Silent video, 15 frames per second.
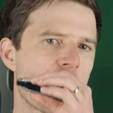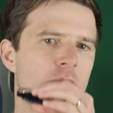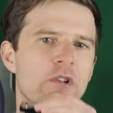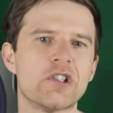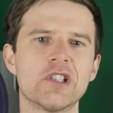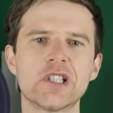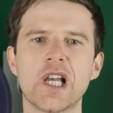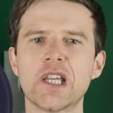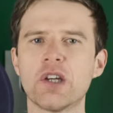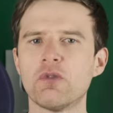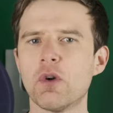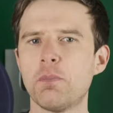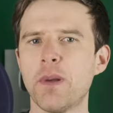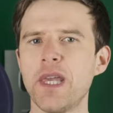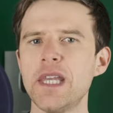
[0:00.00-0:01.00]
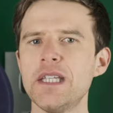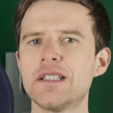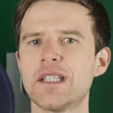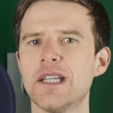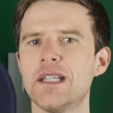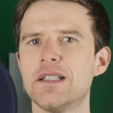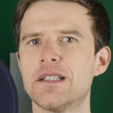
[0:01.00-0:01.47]
Which is like a
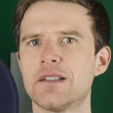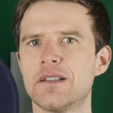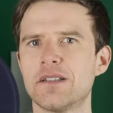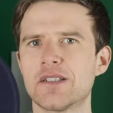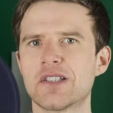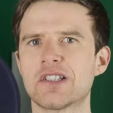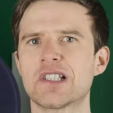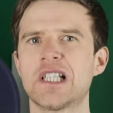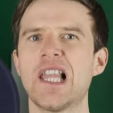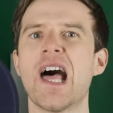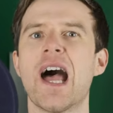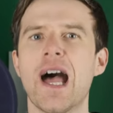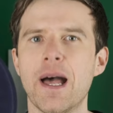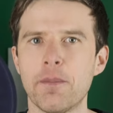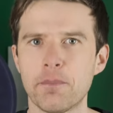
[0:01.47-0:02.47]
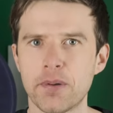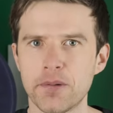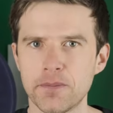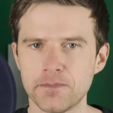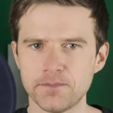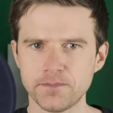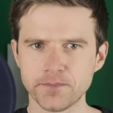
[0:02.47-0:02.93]
repeated slap,
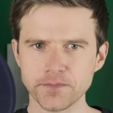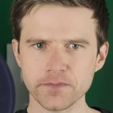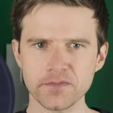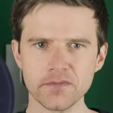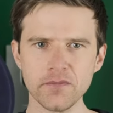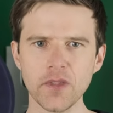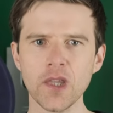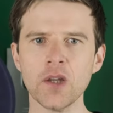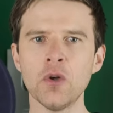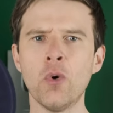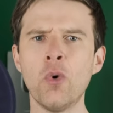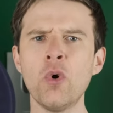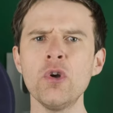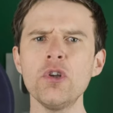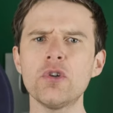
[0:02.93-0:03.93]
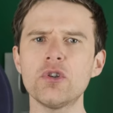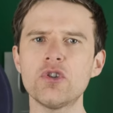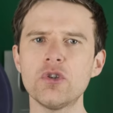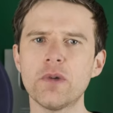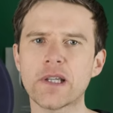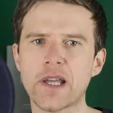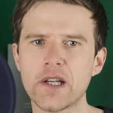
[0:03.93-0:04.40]
or you could
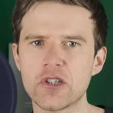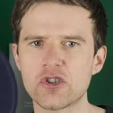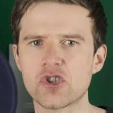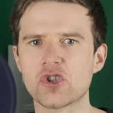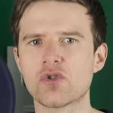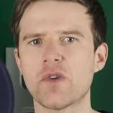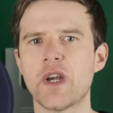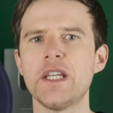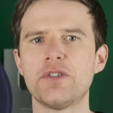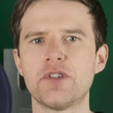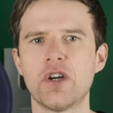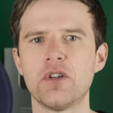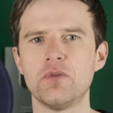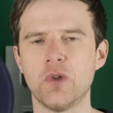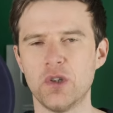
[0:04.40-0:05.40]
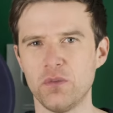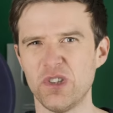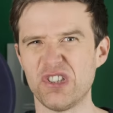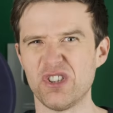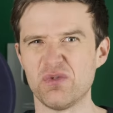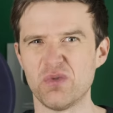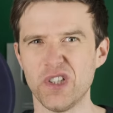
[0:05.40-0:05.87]
do a kind of straight on one,
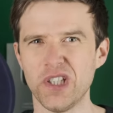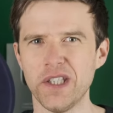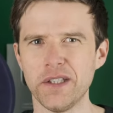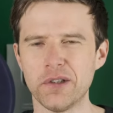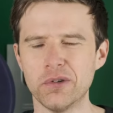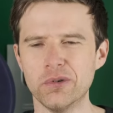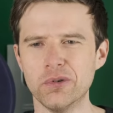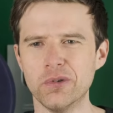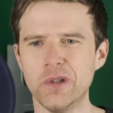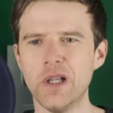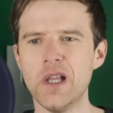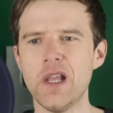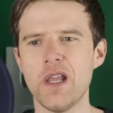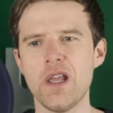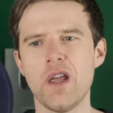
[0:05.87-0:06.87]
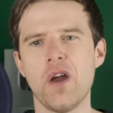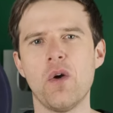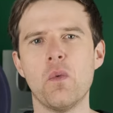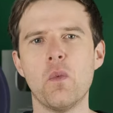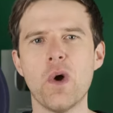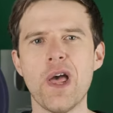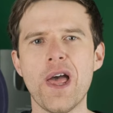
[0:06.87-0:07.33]
which is really cool,
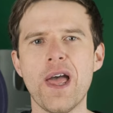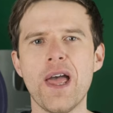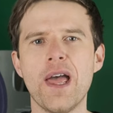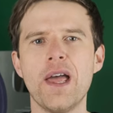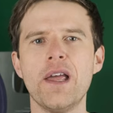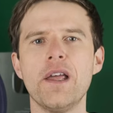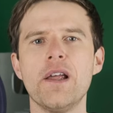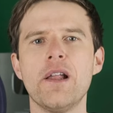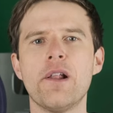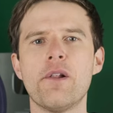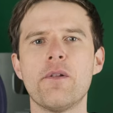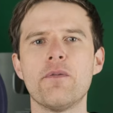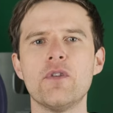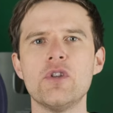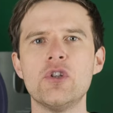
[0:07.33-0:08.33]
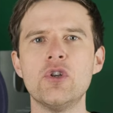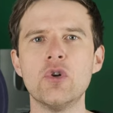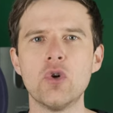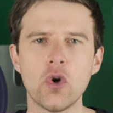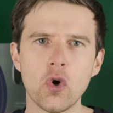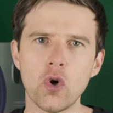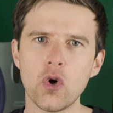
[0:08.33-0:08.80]
where
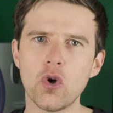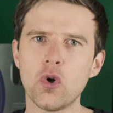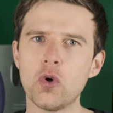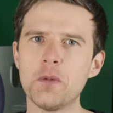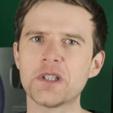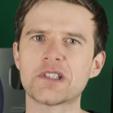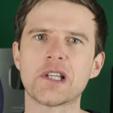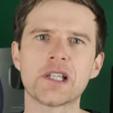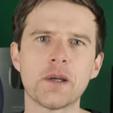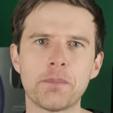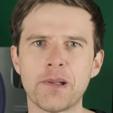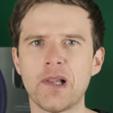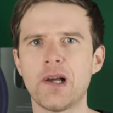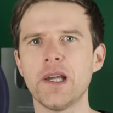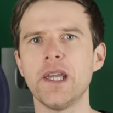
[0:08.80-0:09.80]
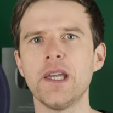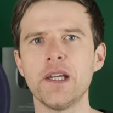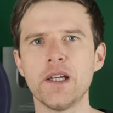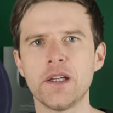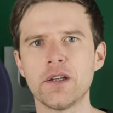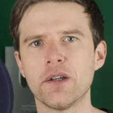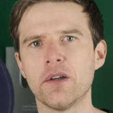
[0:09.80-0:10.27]
you're almost like
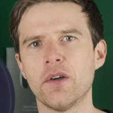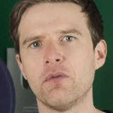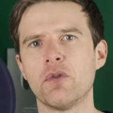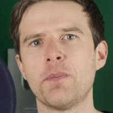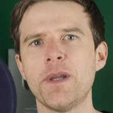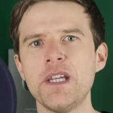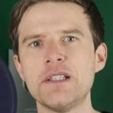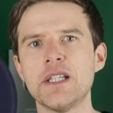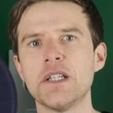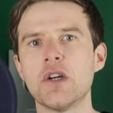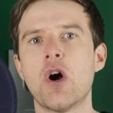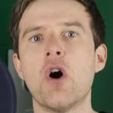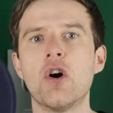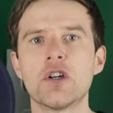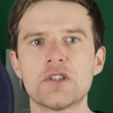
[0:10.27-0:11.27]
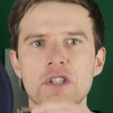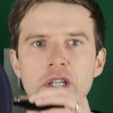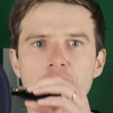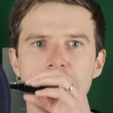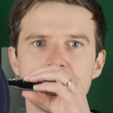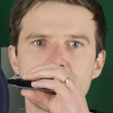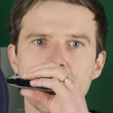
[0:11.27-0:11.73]
applying repeated
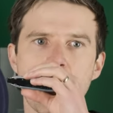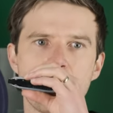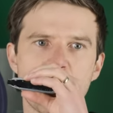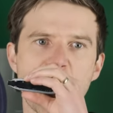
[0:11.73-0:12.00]
octaves.